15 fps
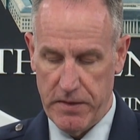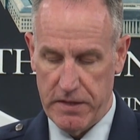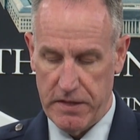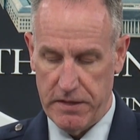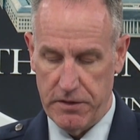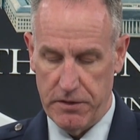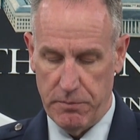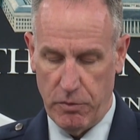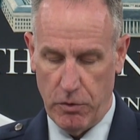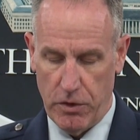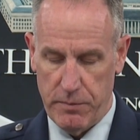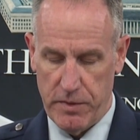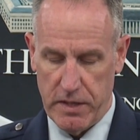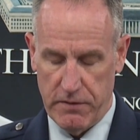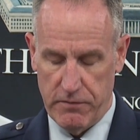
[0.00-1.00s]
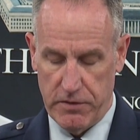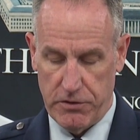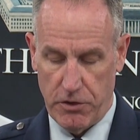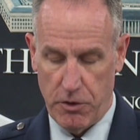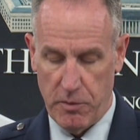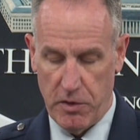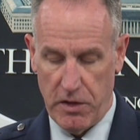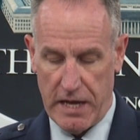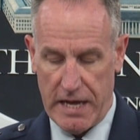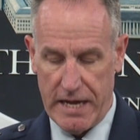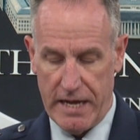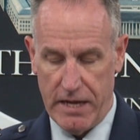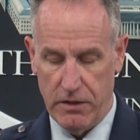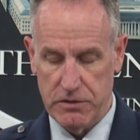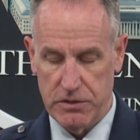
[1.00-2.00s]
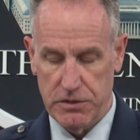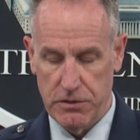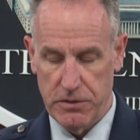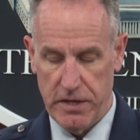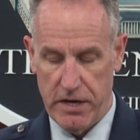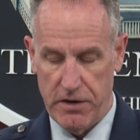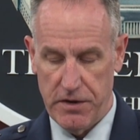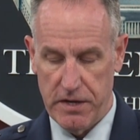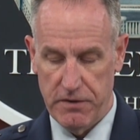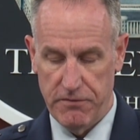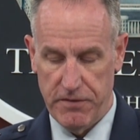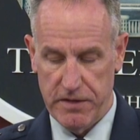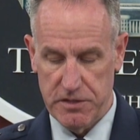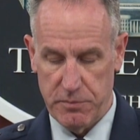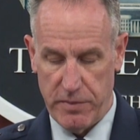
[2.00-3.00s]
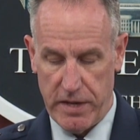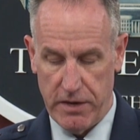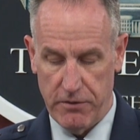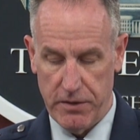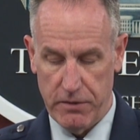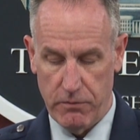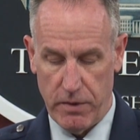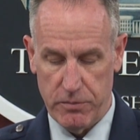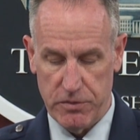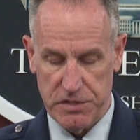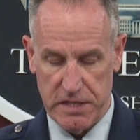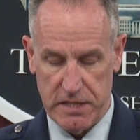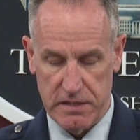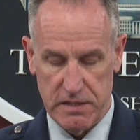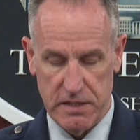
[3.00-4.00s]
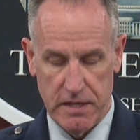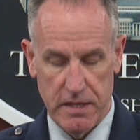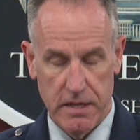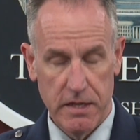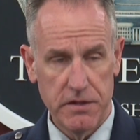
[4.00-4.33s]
that the deployment of the Terminal High Altitude Area Defense Battery represents